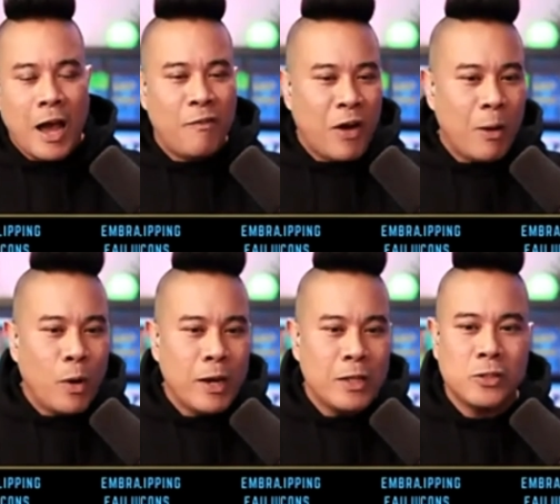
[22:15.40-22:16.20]
If I
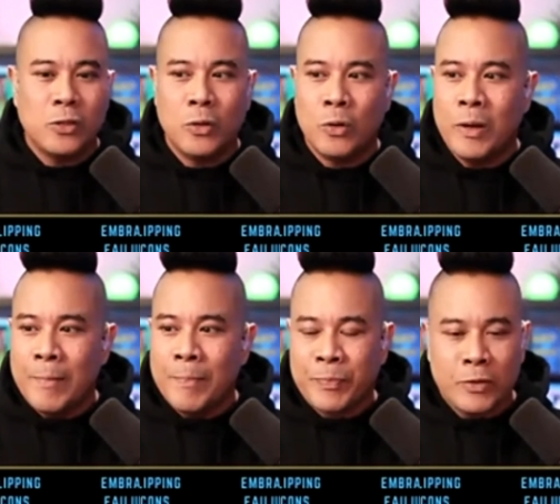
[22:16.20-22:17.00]
wanted to
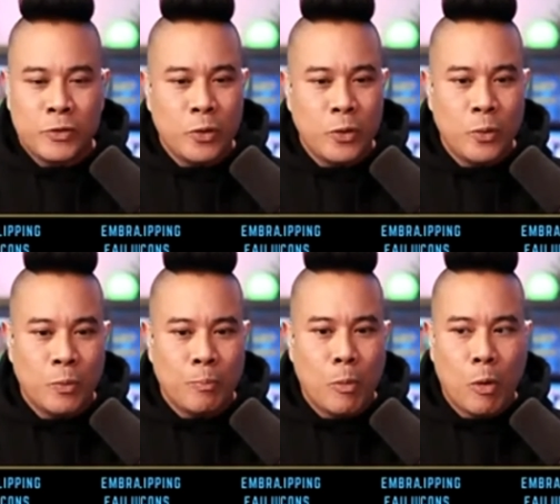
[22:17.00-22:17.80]

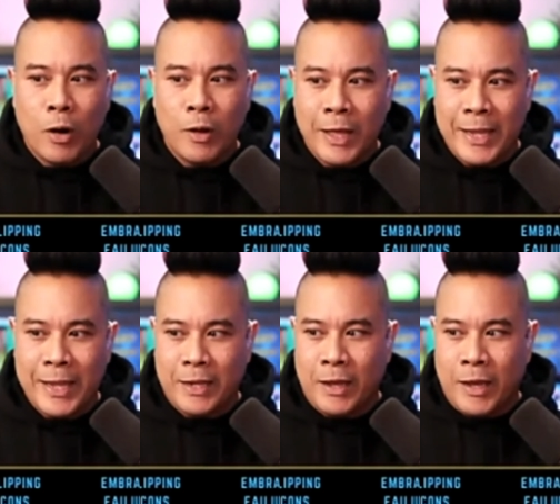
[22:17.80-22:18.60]
do more
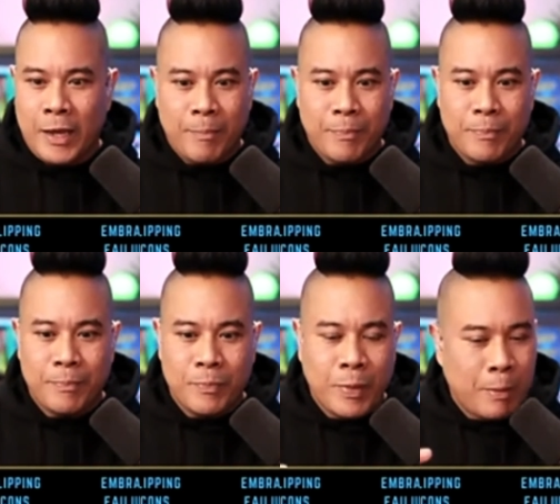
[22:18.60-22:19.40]
like
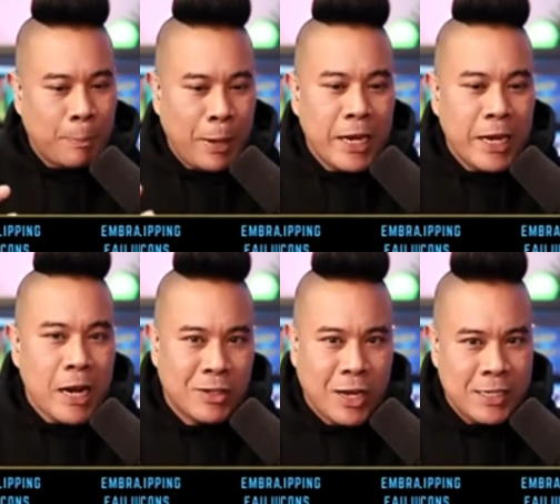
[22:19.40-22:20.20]
maybe paid
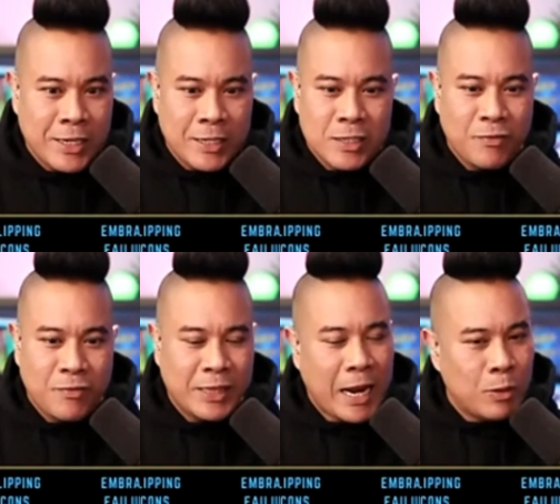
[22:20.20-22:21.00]
advertising and stuff
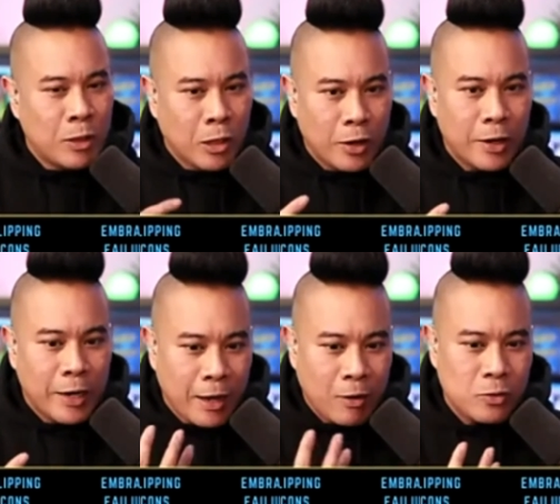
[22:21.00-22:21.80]
like that, I would learn
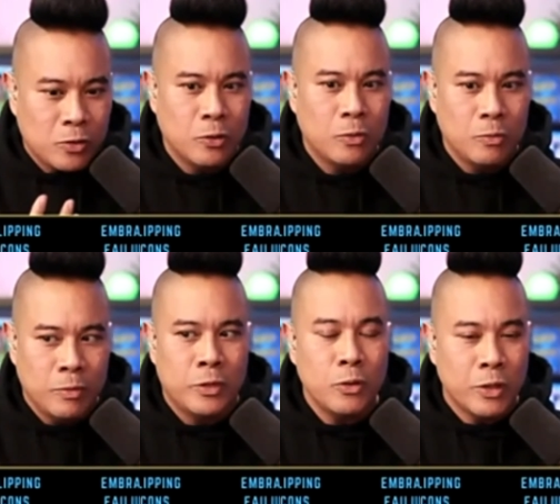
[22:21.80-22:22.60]
how to
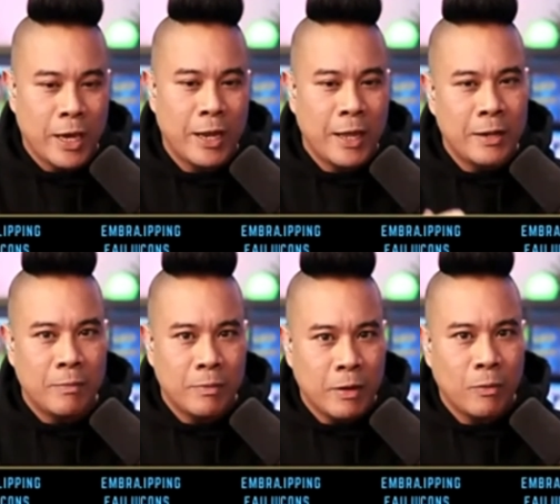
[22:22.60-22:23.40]
do that.
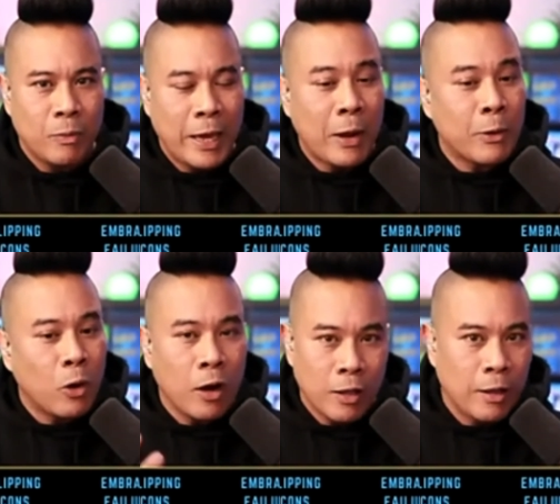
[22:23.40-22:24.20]
And, and I'll
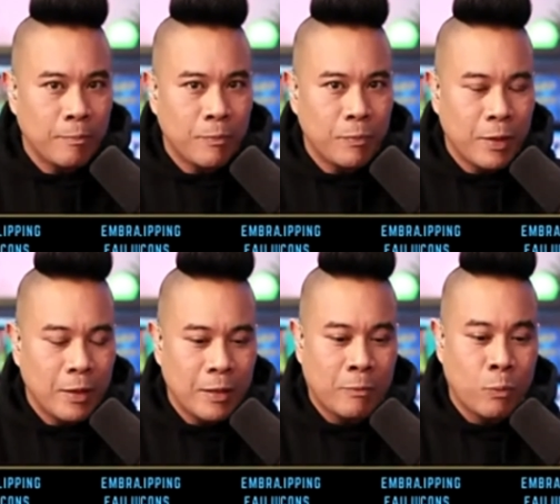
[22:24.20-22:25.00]
go
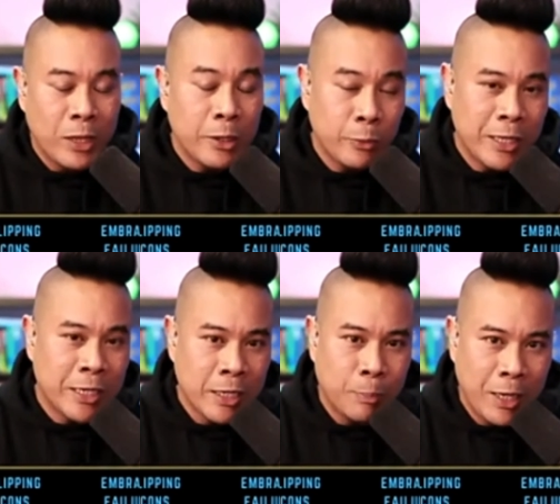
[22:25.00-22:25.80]
like really, really
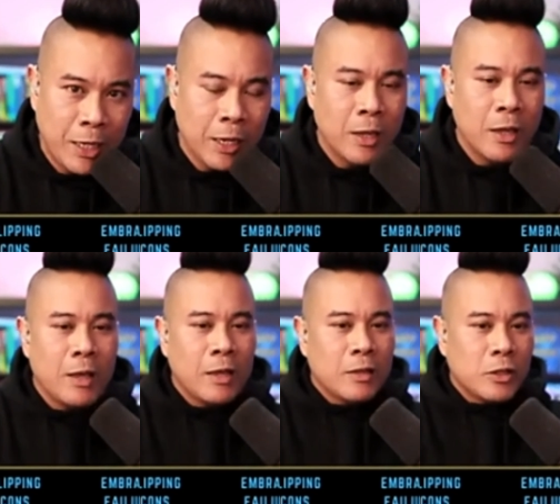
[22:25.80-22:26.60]
deep in.
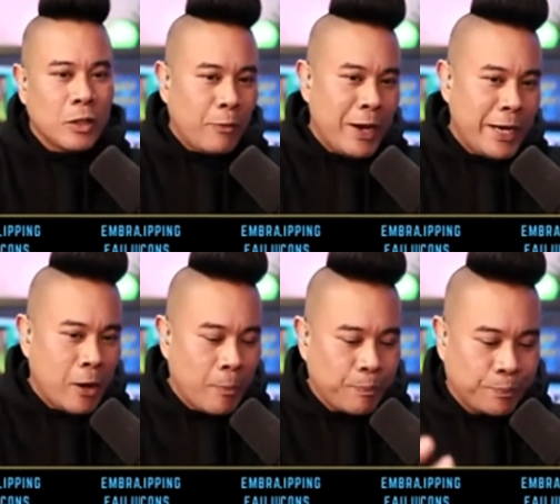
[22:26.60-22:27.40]
So like right
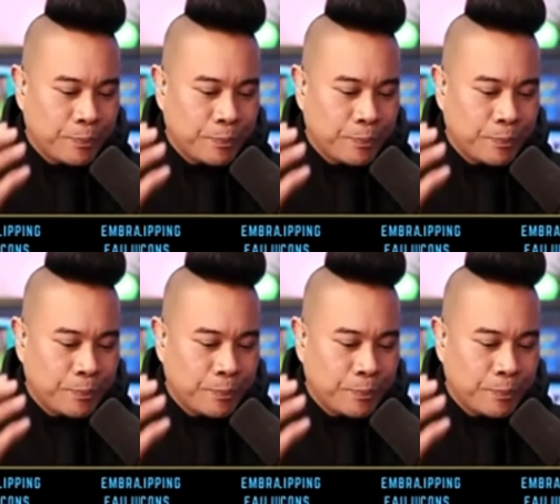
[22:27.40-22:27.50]
now,